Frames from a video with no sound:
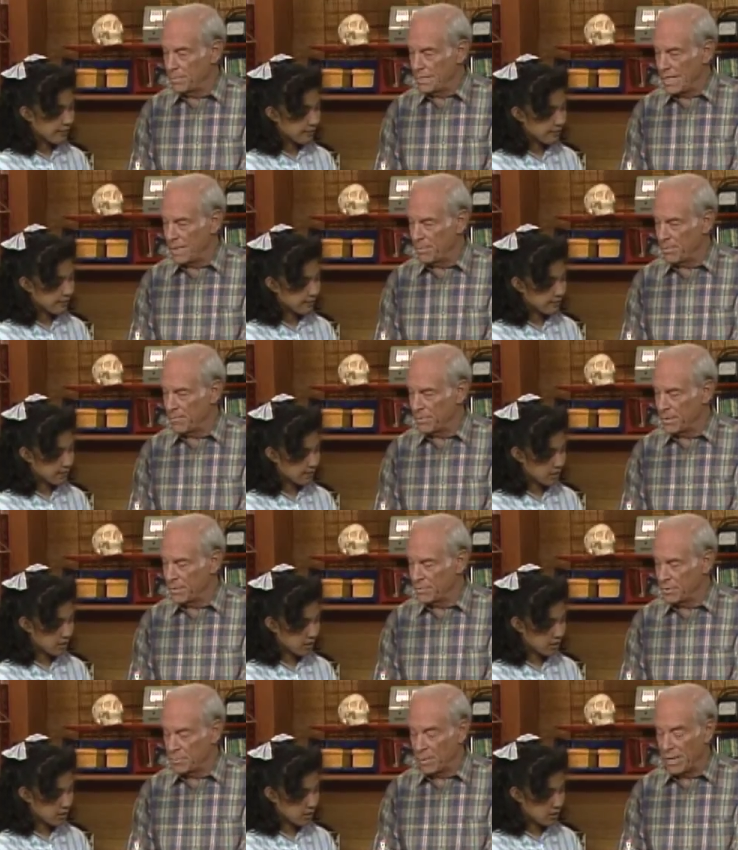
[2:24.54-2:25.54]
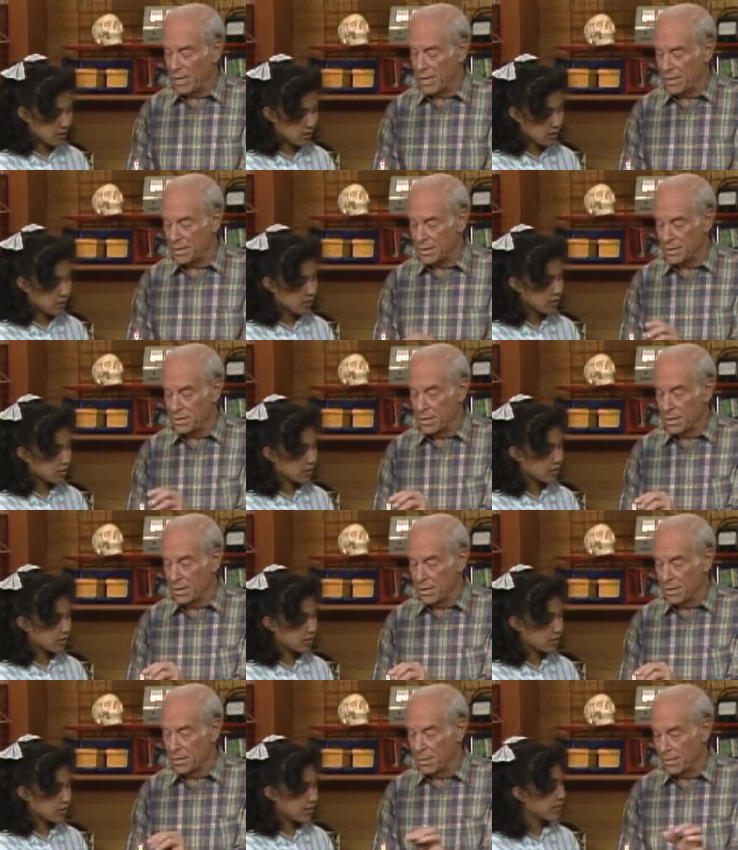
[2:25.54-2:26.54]
Speaker 1: top of a spray like this,
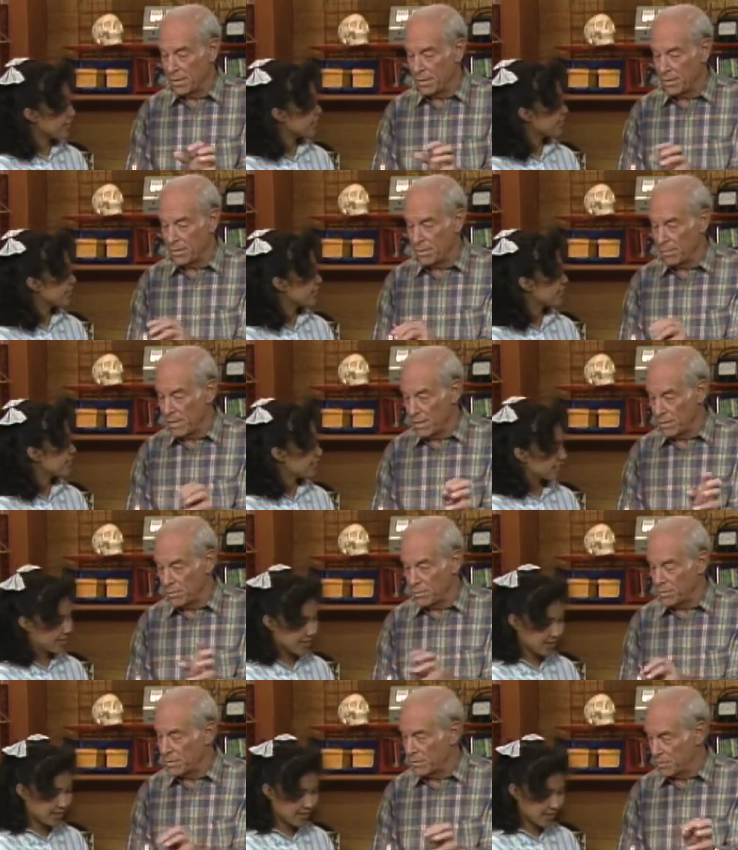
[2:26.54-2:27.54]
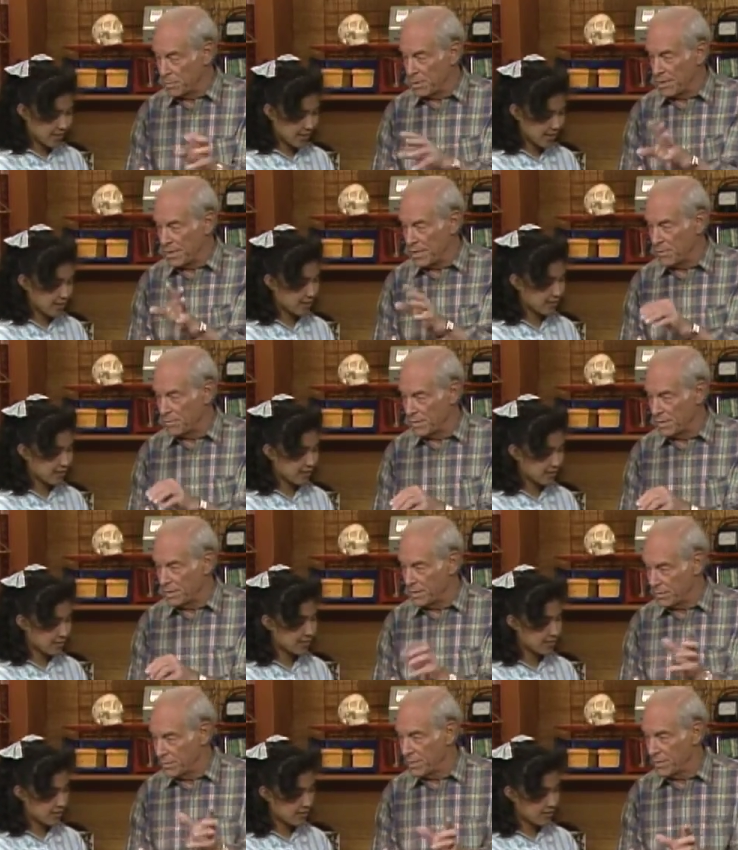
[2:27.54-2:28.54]
the, air, the, molecules are spreading out, right?
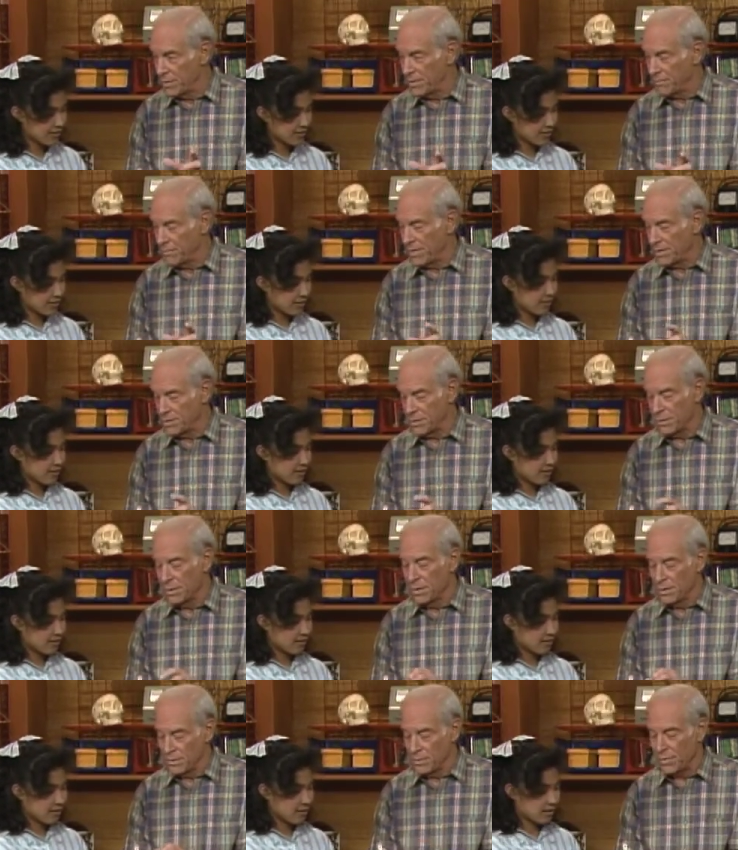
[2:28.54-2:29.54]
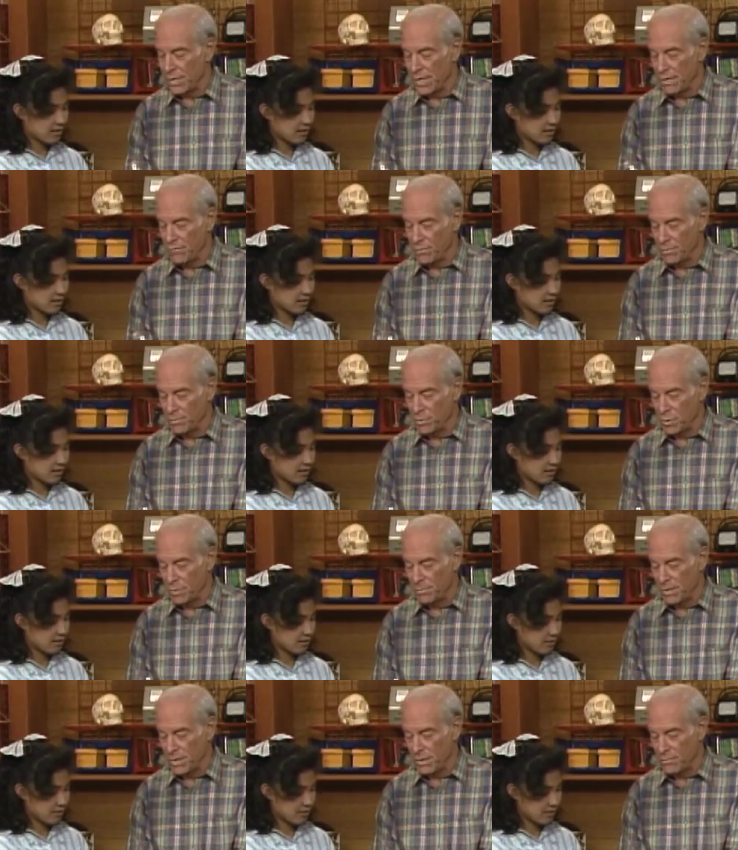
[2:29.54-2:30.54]
They're going around faster, yeah. so they have to absorb
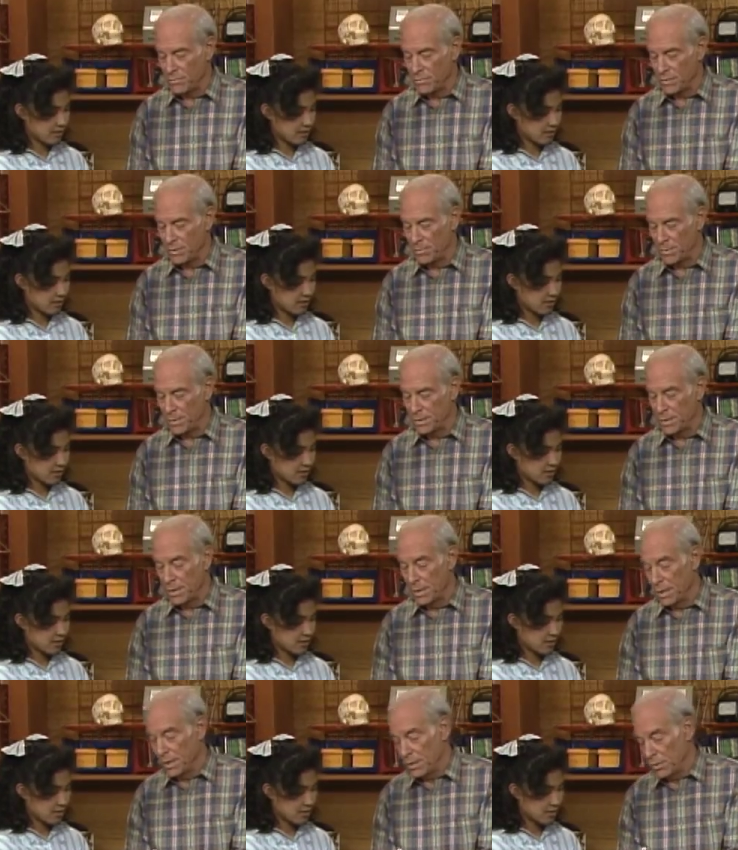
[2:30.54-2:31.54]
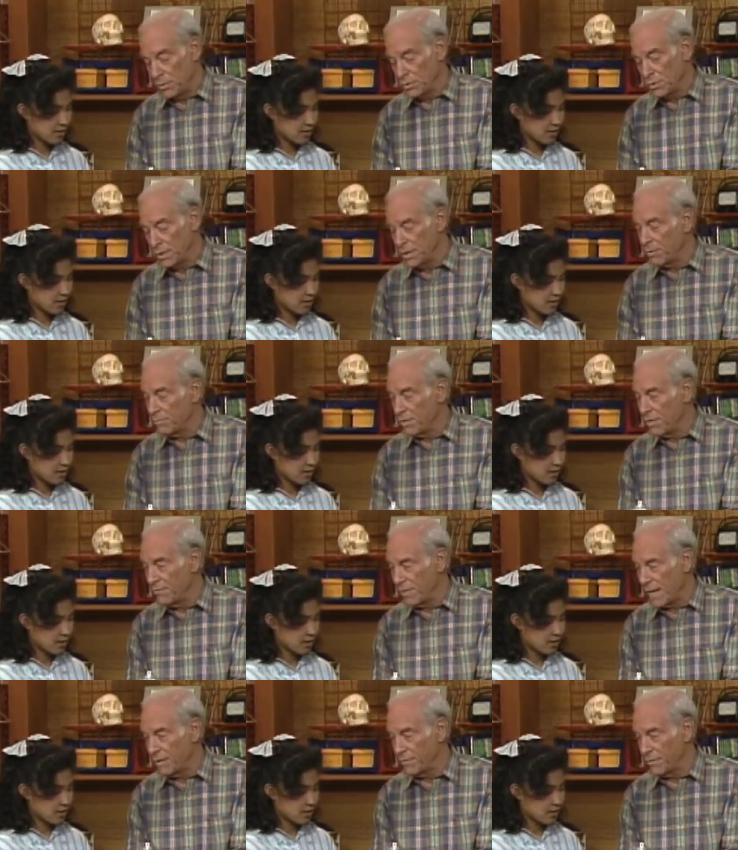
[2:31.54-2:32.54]
the heat from someplace. Usually you can read
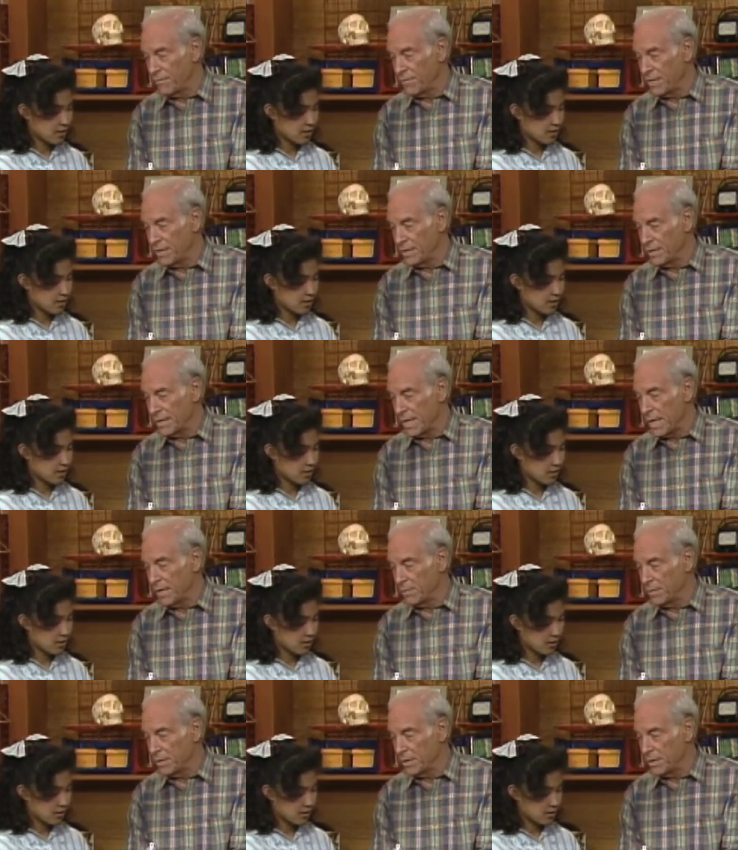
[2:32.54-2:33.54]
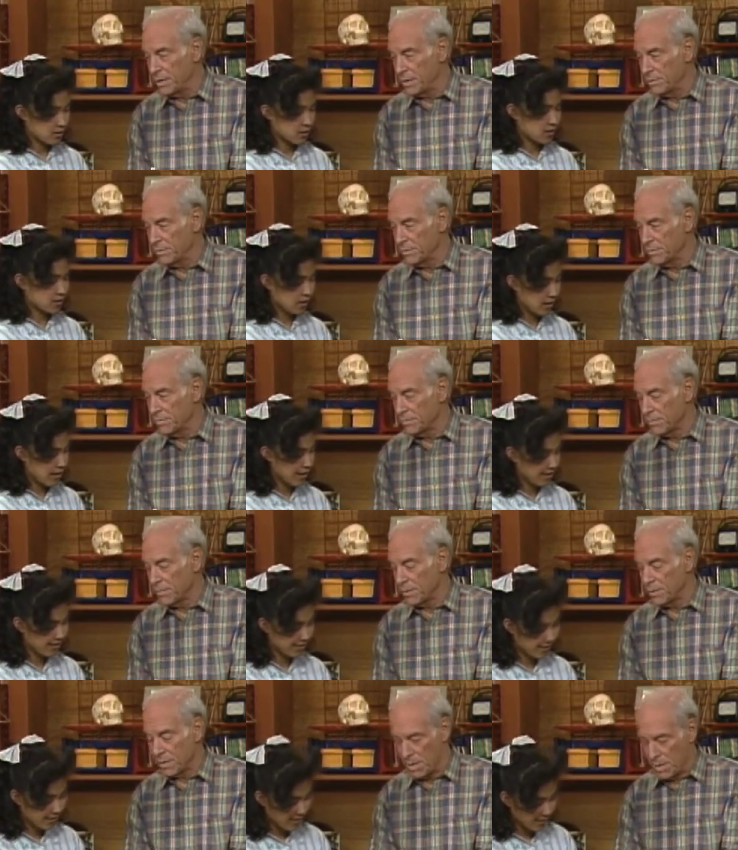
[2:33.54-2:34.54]
feel it in the can many times. Yeah. Okay.